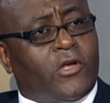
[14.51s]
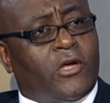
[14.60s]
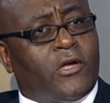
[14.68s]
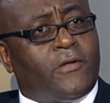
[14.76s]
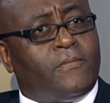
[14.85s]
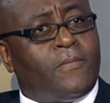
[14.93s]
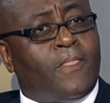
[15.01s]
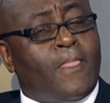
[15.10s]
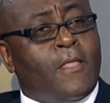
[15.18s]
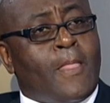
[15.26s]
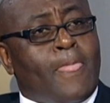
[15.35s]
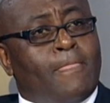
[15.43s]
um,
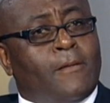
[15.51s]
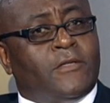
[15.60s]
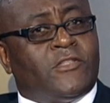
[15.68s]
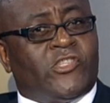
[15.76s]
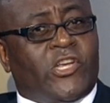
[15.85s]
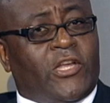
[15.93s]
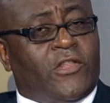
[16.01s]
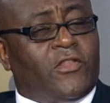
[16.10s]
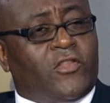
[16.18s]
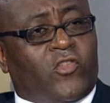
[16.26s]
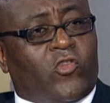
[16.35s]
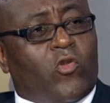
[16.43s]
it's taken
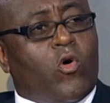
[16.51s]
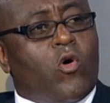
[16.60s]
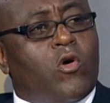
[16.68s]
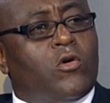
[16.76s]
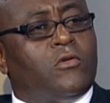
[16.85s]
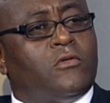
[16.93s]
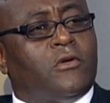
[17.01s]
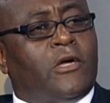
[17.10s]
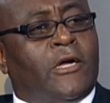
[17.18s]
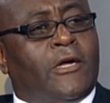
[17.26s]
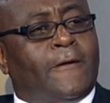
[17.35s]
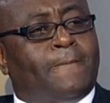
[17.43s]
this long
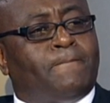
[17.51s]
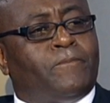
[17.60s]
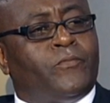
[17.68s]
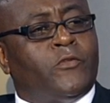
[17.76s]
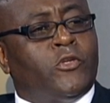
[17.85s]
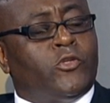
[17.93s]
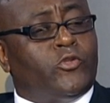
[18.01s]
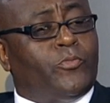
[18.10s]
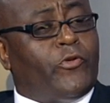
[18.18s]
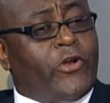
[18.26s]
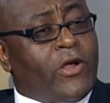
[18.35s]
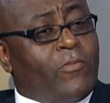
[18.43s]
um, to
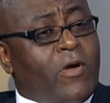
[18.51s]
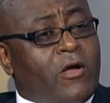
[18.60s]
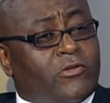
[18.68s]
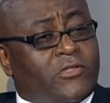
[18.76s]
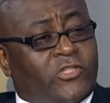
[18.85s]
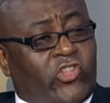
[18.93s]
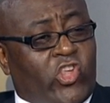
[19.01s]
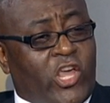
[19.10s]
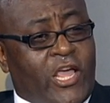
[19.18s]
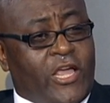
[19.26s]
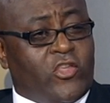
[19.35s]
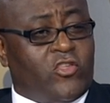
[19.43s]
bring about
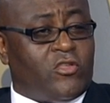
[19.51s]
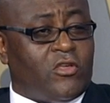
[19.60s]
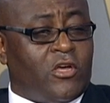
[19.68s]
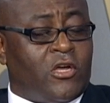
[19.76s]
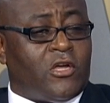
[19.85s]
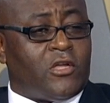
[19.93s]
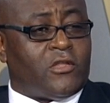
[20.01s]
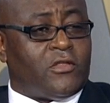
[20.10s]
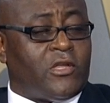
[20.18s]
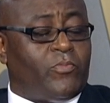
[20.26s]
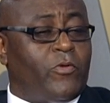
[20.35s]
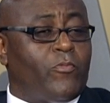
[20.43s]
change uh,
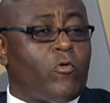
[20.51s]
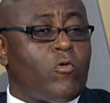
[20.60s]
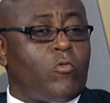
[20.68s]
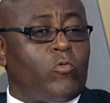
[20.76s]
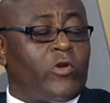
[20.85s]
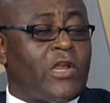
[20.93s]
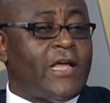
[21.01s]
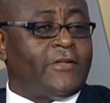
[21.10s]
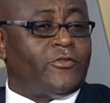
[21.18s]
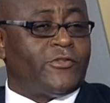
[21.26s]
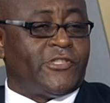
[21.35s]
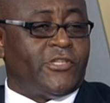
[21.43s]
that people would like
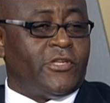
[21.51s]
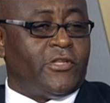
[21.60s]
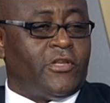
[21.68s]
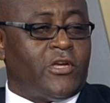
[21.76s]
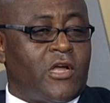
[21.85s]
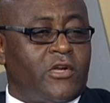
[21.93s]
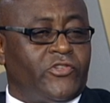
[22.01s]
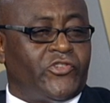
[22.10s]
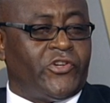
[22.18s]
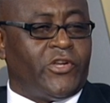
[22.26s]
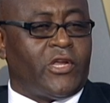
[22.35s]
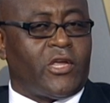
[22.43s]
to see. The
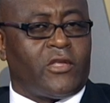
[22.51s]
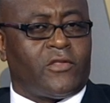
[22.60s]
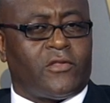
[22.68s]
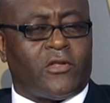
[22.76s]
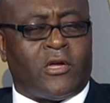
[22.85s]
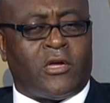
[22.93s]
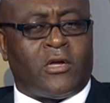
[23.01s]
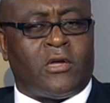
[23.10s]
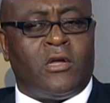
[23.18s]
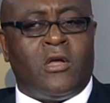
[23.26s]
country has uh,